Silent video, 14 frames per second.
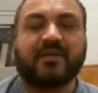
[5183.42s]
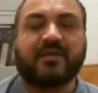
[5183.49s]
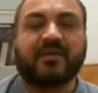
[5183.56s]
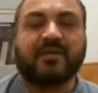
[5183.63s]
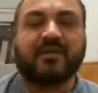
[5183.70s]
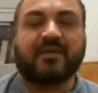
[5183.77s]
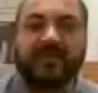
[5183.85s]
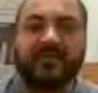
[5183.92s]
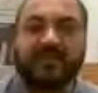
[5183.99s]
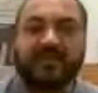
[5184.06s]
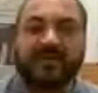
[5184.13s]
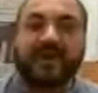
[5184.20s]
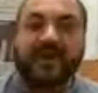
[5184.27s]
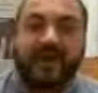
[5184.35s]
at least
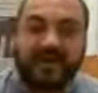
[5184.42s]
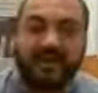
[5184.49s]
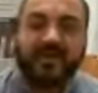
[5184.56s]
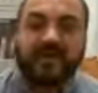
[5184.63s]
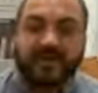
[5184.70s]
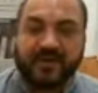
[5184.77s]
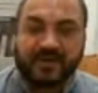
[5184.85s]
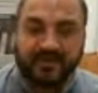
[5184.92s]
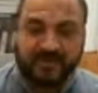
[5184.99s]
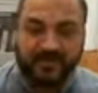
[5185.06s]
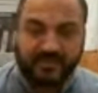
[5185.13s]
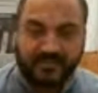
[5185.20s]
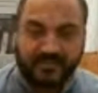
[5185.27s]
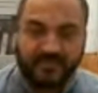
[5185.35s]
clarity on these
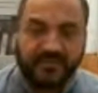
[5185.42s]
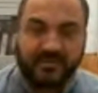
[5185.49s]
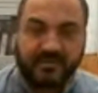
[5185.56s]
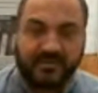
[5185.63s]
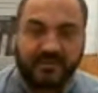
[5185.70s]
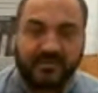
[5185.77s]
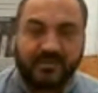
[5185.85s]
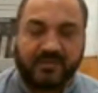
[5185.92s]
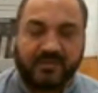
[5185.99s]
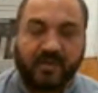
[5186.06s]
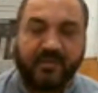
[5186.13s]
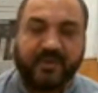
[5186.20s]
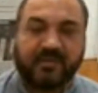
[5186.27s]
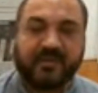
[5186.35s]

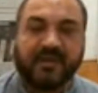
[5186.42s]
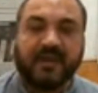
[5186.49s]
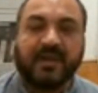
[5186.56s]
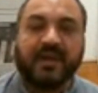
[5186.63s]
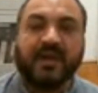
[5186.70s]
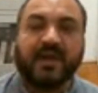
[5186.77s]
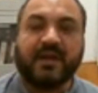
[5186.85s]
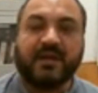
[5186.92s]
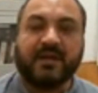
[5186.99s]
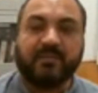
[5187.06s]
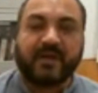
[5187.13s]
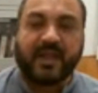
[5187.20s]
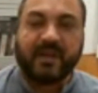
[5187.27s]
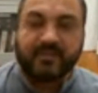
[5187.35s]
topics, and
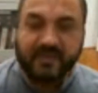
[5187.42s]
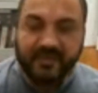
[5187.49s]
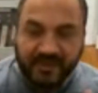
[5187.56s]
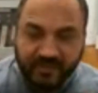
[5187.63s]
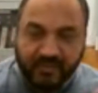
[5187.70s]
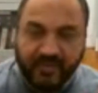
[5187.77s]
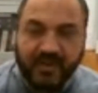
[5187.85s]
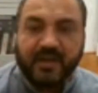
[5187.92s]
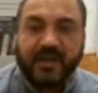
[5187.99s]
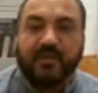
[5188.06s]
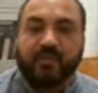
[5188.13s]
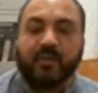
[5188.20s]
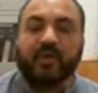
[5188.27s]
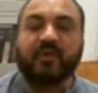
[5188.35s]
perhaps this will
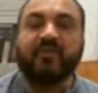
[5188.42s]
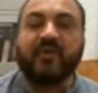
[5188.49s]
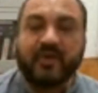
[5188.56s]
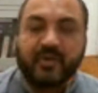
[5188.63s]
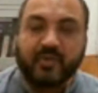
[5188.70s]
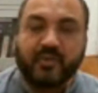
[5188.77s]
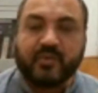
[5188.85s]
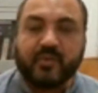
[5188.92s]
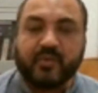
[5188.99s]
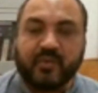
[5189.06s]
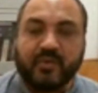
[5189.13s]
motivate you to